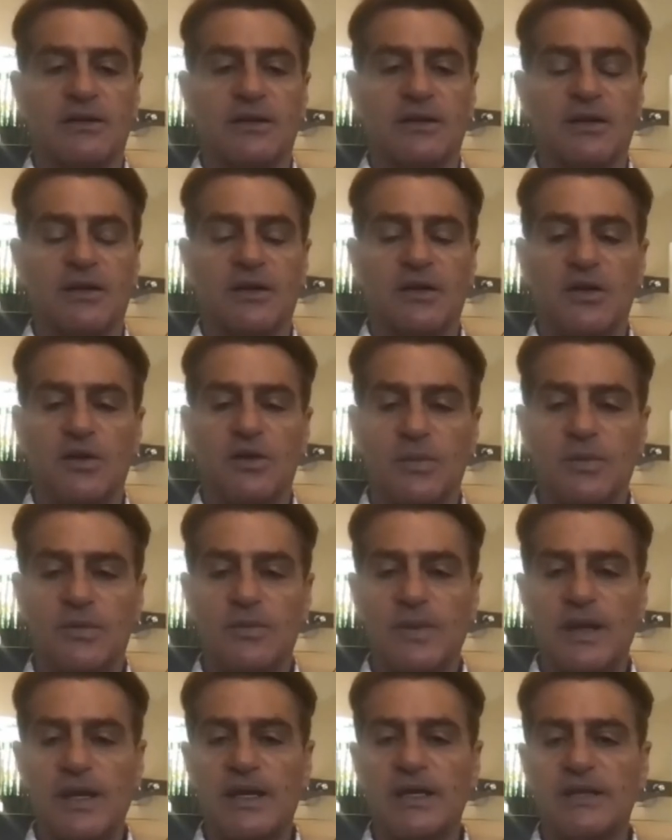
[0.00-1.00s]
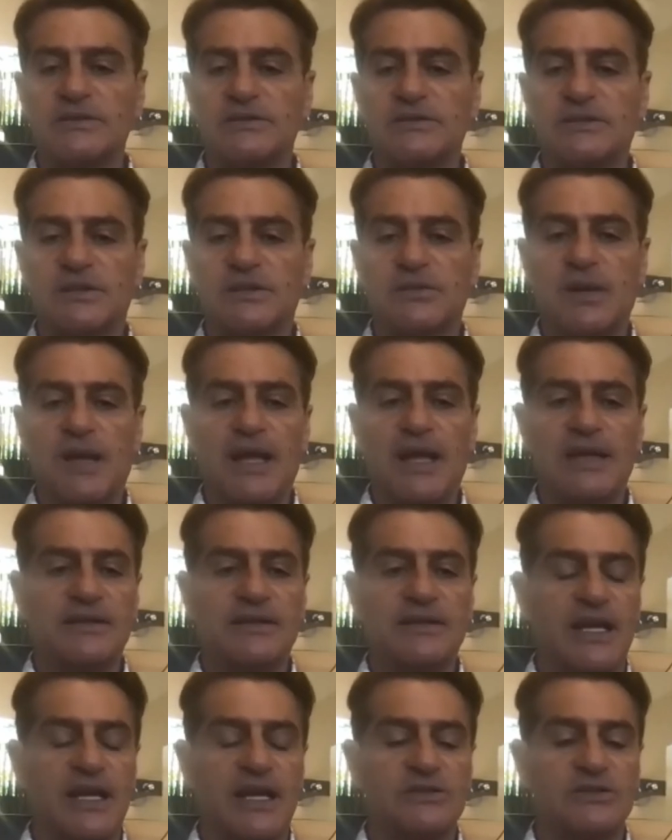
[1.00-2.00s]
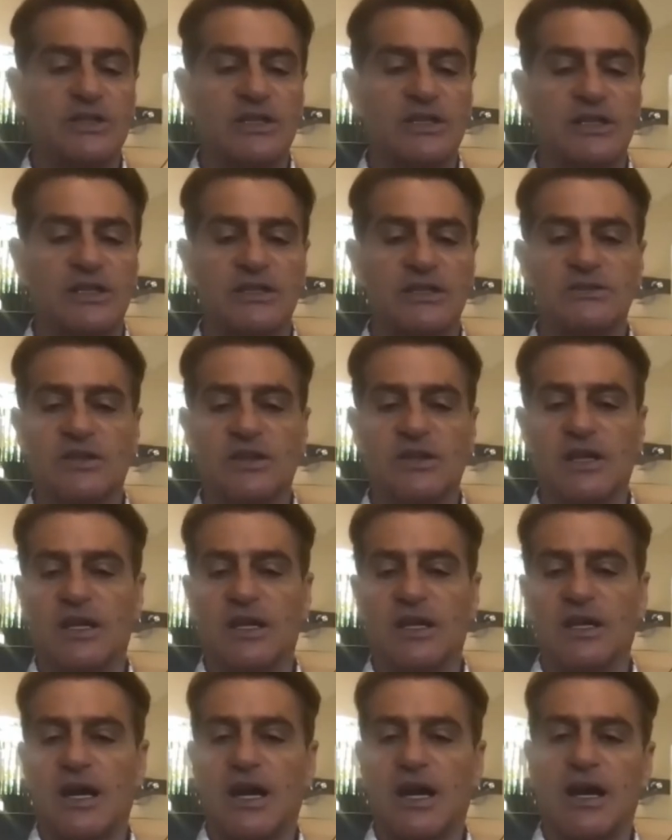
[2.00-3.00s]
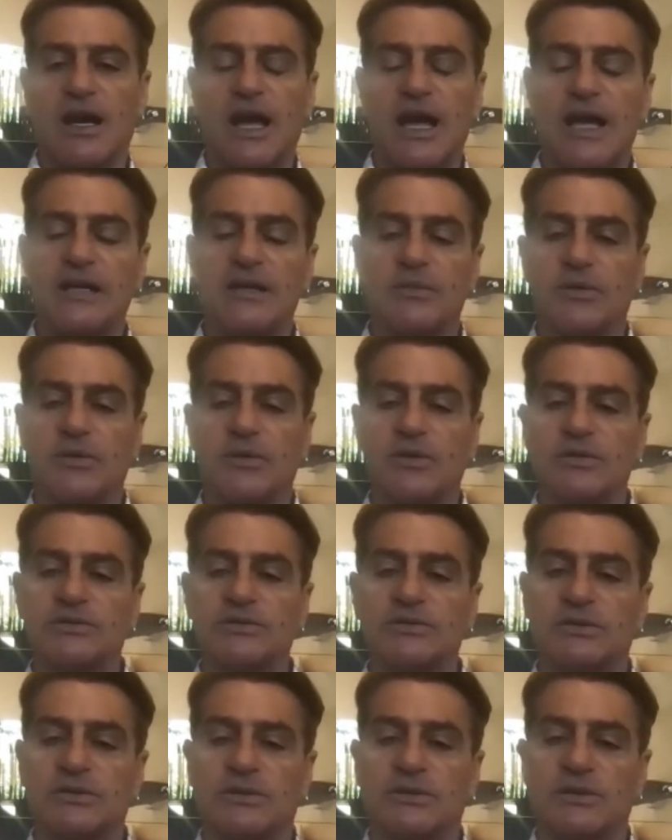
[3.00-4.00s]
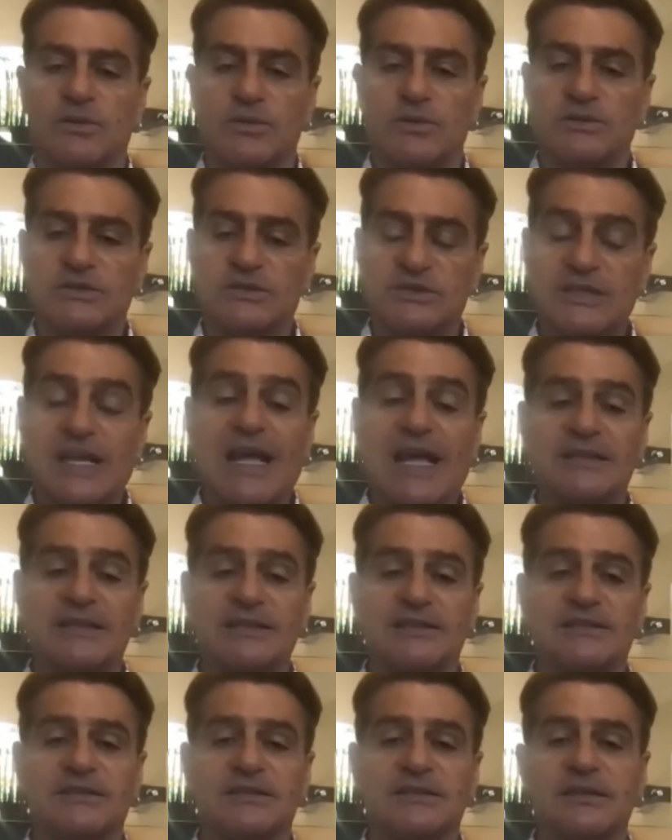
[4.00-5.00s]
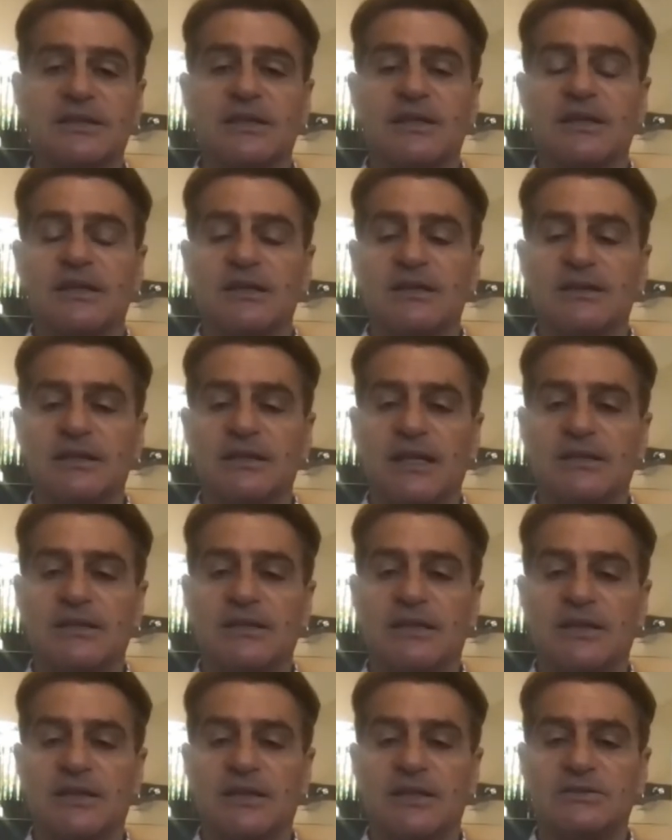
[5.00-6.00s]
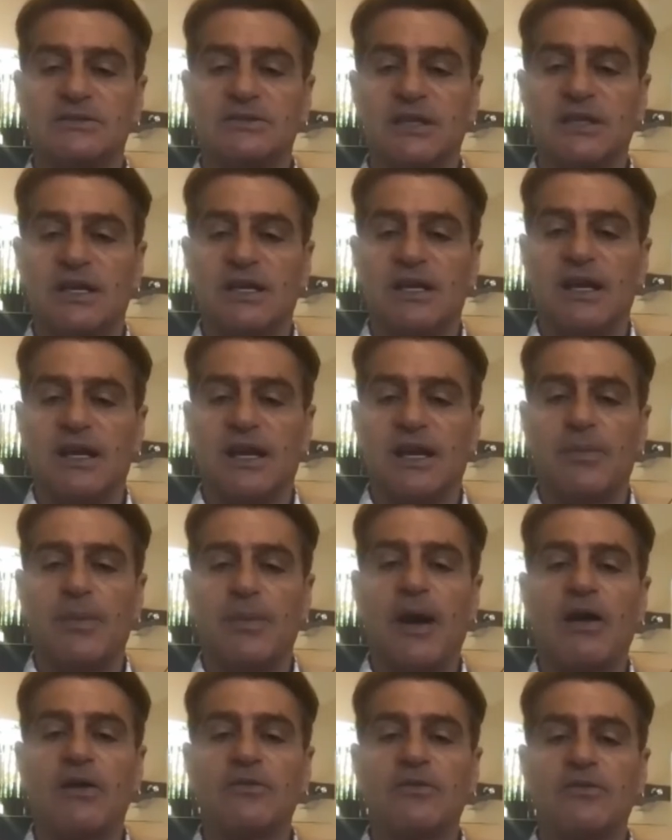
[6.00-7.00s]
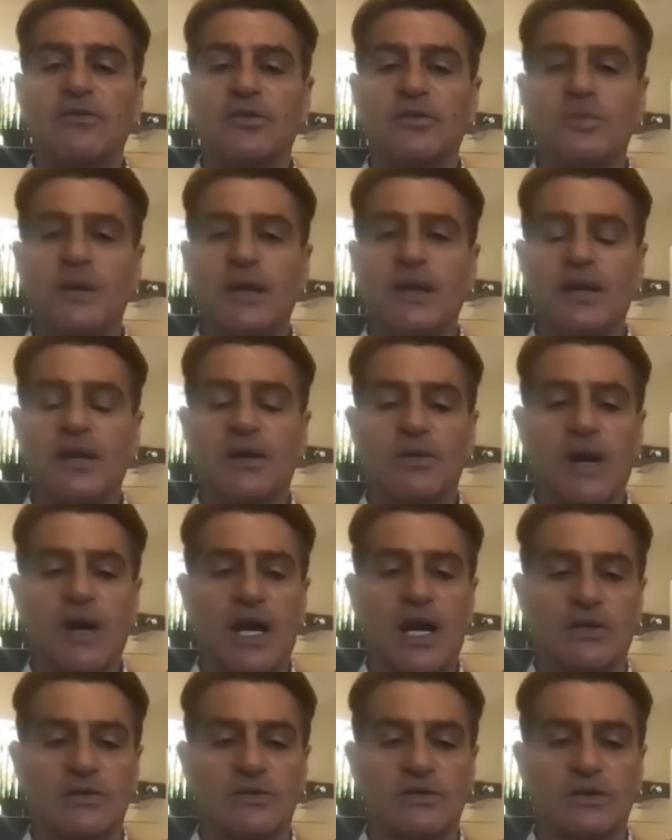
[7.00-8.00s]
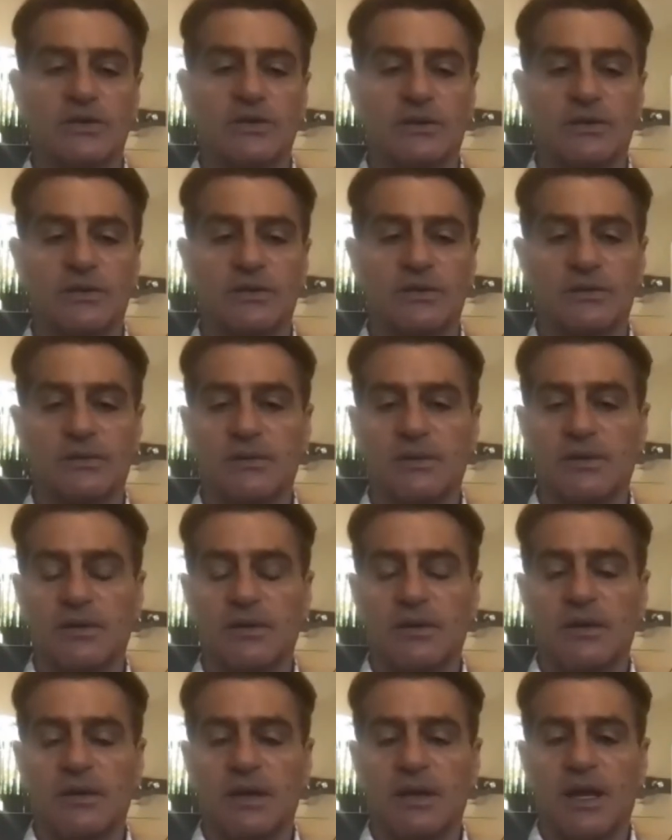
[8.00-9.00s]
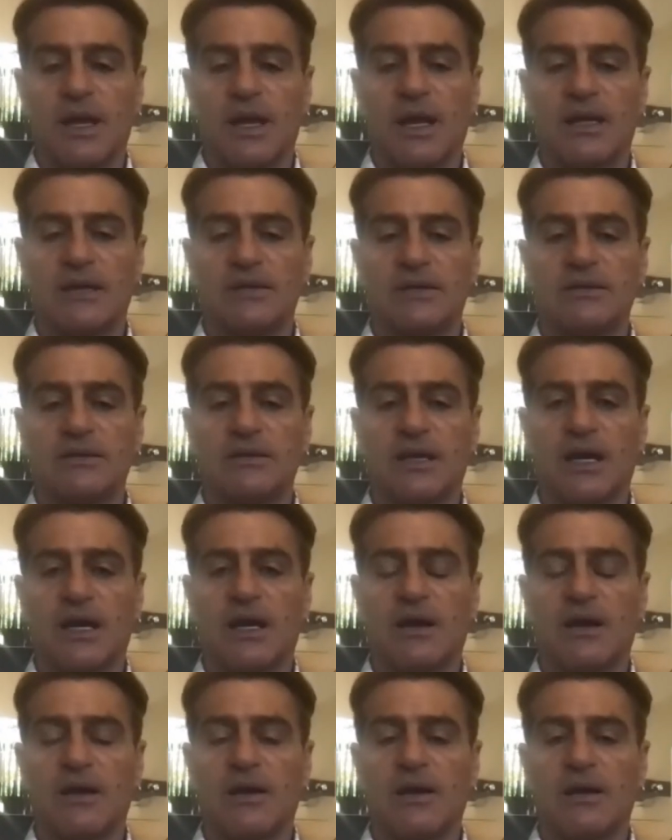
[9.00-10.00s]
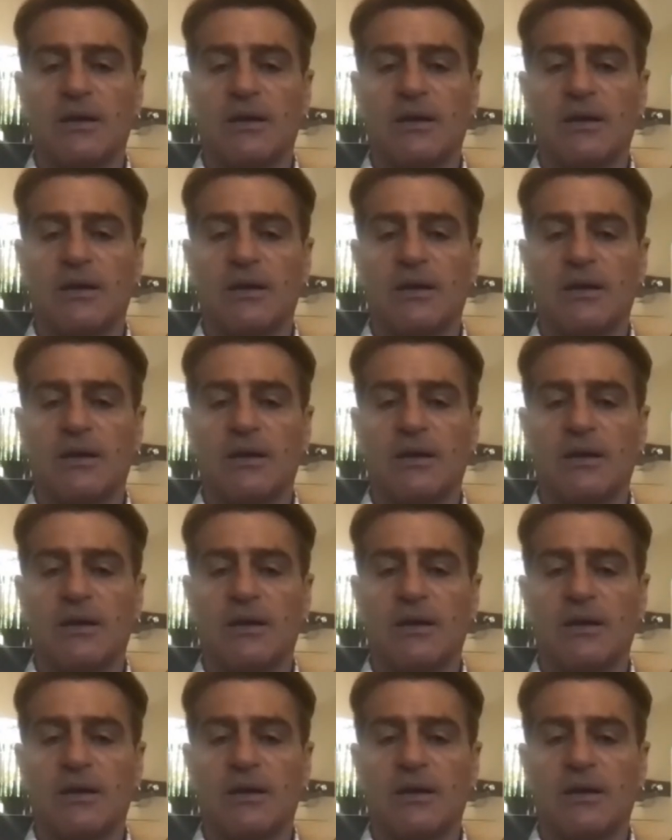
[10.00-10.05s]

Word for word: the human beings, the plantations, the uh, animals. It would sense that there is a powerful being around. And uh,